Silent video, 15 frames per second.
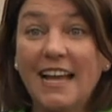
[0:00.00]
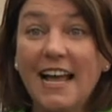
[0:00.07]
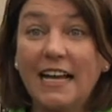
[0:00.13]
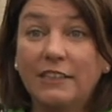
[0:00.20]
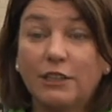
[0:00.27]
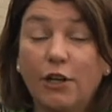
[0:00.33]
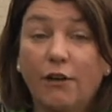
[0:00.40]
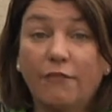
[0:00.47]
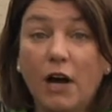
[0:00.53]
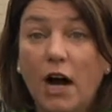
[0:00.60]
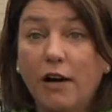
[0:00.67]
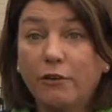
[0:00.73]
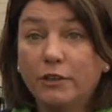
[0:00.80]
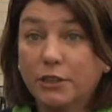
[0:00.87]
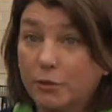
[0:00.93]
And so if
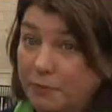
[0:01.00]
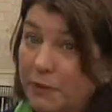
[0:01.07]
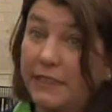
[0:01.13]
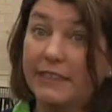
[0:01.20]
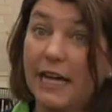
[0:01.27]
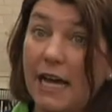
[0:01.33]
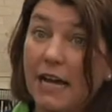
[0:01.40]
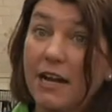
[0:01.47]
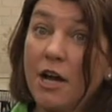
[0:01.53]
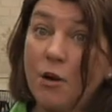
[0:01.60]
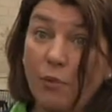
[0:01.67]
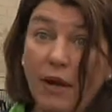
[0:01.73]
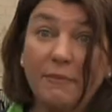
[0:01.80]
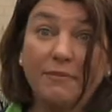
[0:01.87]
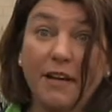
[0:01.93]
Congress will put that
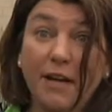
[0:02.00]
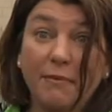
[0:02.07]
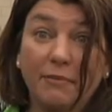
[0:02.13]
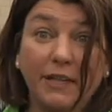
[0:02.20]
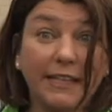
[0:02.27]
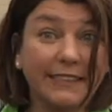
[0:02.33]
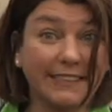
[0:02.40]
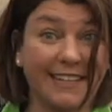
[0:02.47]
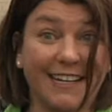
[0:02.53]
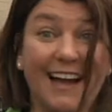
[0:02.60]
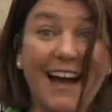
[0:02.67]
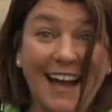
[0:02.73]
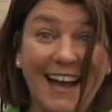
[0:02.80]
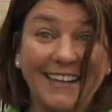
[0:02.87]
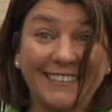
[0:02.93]
website in place like
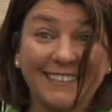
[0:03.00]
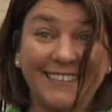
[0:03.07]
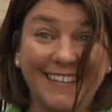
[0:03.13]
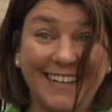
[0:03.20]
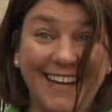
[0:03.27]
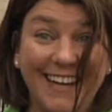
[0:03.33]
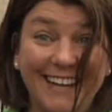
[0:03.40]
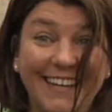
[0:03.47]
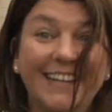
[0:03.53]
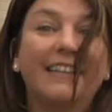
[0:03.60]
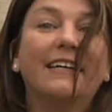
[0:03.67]
I asked today,